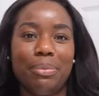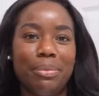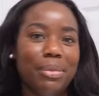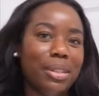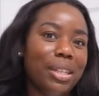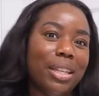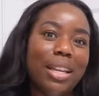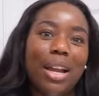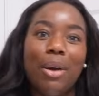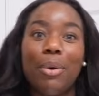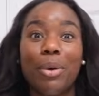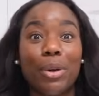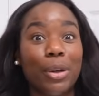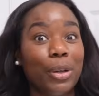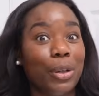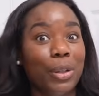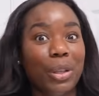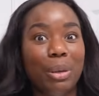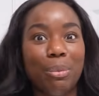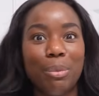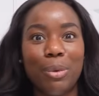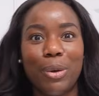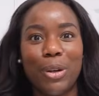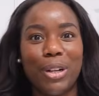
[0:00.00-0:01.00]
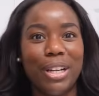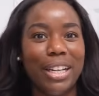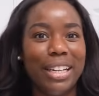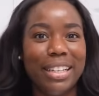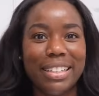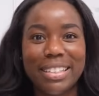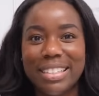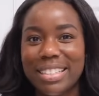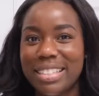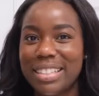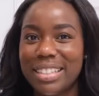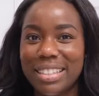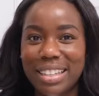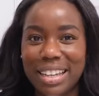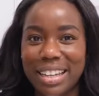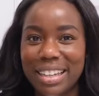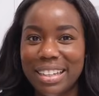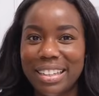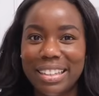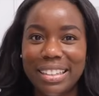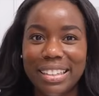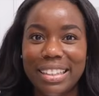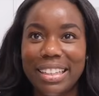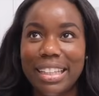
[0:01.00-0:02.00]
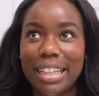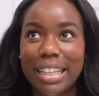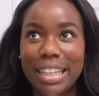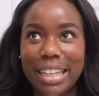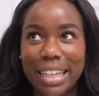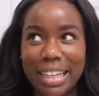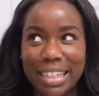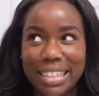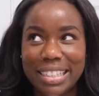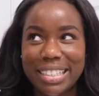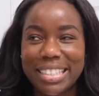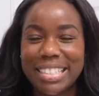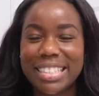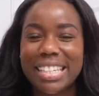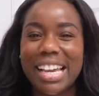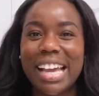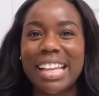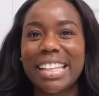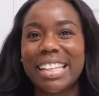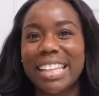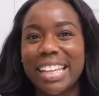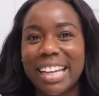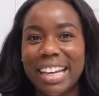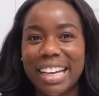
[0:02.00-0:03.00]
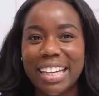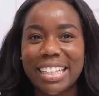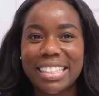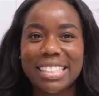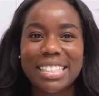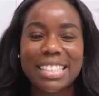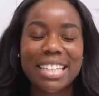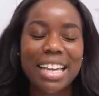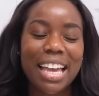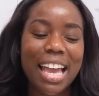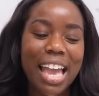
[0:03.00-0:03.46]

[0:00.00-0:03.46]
you know, early morning to like late at night.